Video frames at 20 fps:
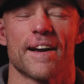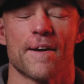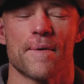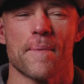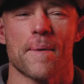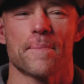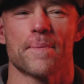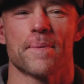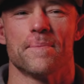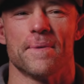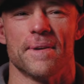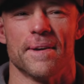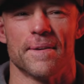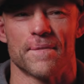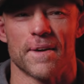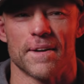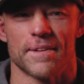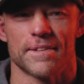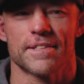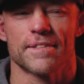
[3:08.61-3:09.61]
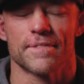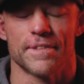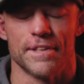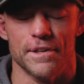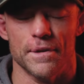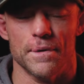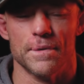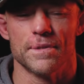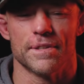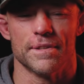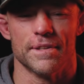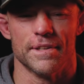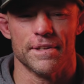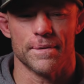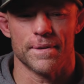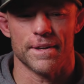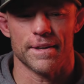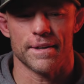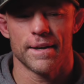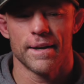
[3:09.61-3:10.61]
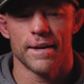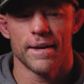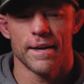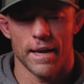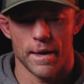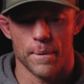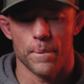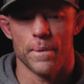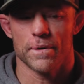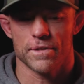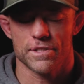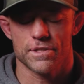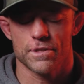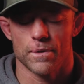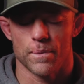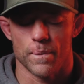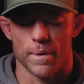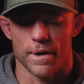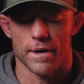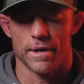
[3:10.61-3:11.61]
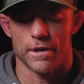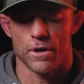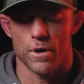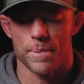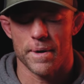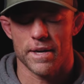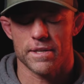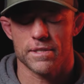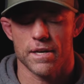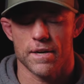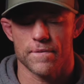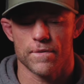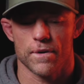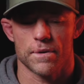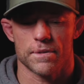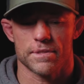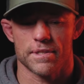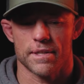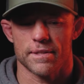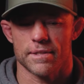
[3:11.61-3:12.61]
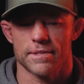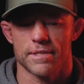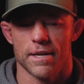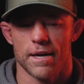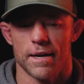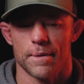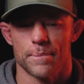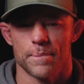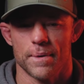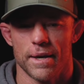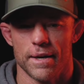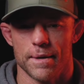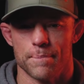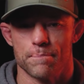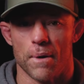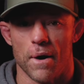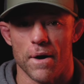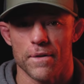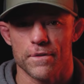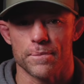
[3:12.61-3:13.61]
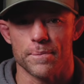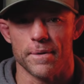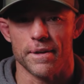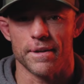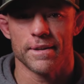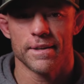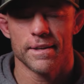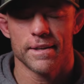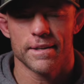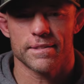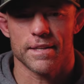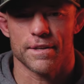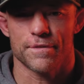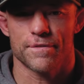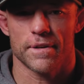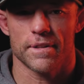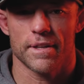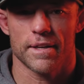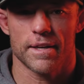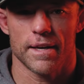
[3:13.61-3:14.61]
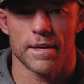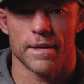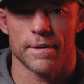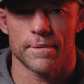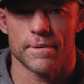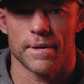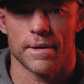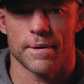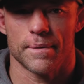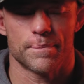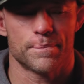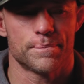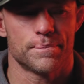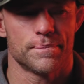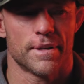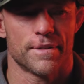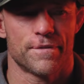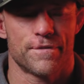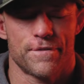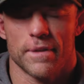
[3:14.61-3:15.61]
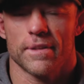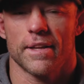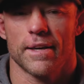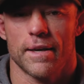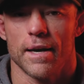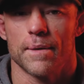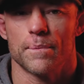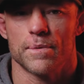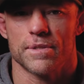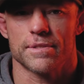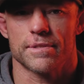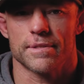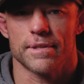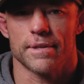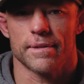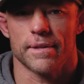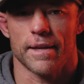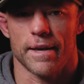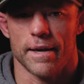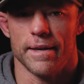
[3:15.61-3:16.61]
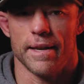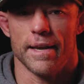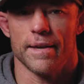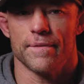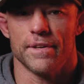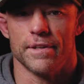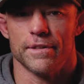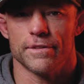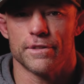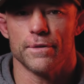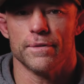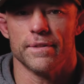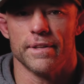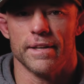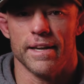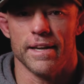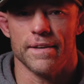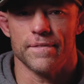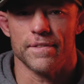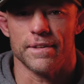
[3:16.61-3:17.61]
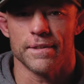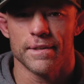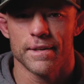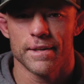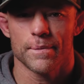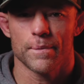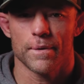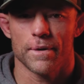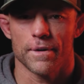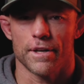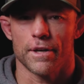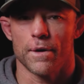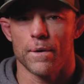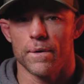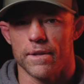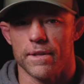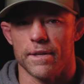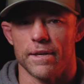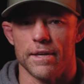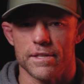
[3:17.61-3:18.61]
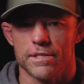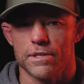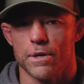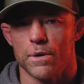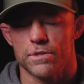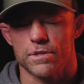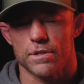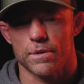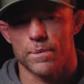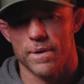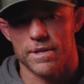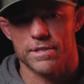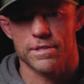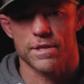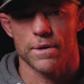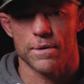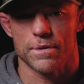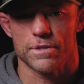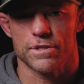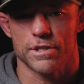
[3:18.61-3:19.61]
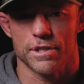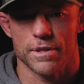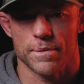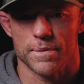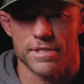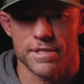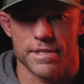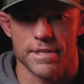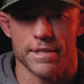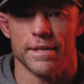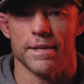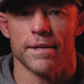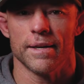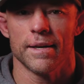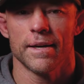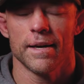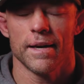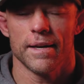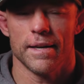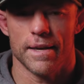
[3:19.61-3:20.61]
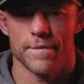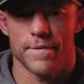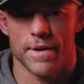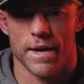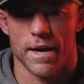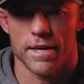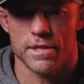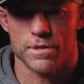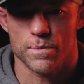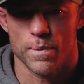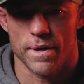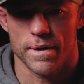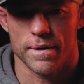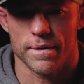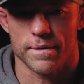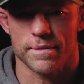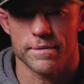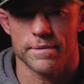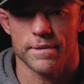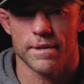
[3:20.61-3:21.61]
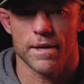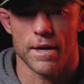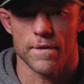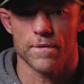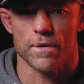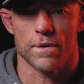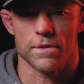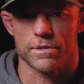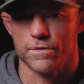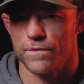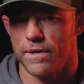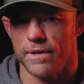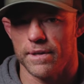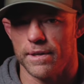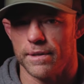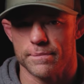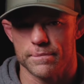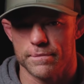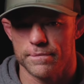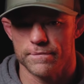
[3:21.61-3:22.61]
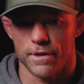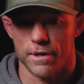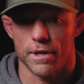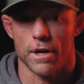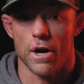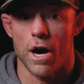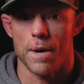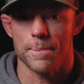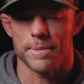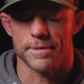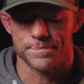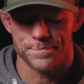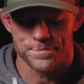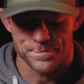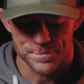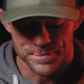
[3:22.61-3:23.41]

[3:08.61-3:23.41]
I remember being relatively new to the unit, and we were still wearing Nomex coveralls at the time, and it bothered me because I felt like I was like a dude in the Navy, where you go to the East Coast or the West Coast, and you would see Navy guys wearing coveralls, very, very common.